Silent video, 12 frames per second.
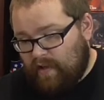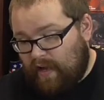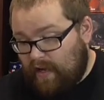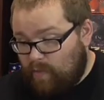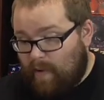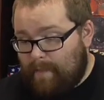
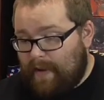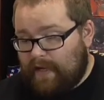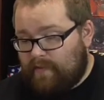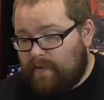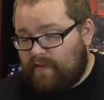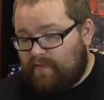And he went
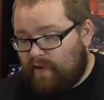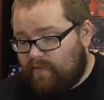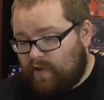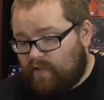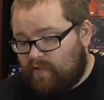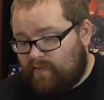back and made Five
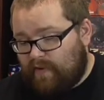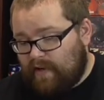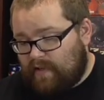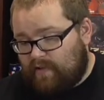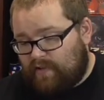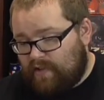Nights at
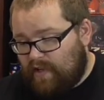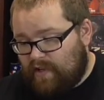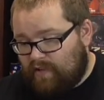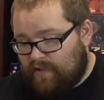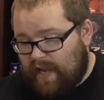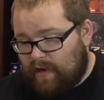Freddy's that
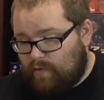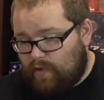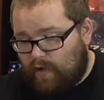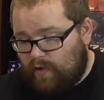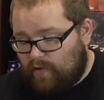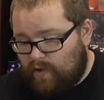has now
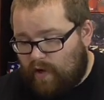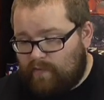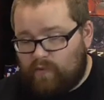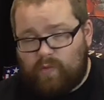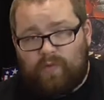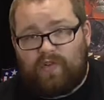got
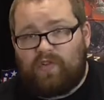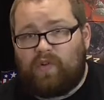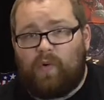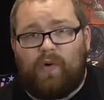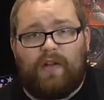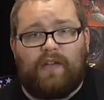novels,
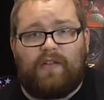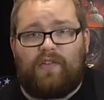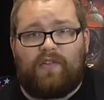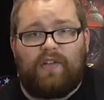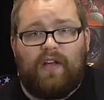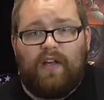
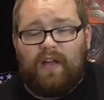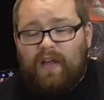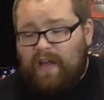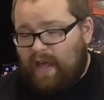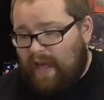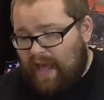toys,
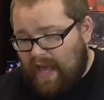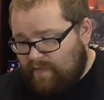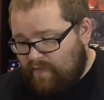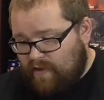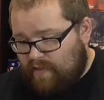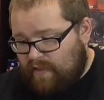
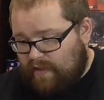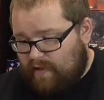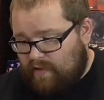everything.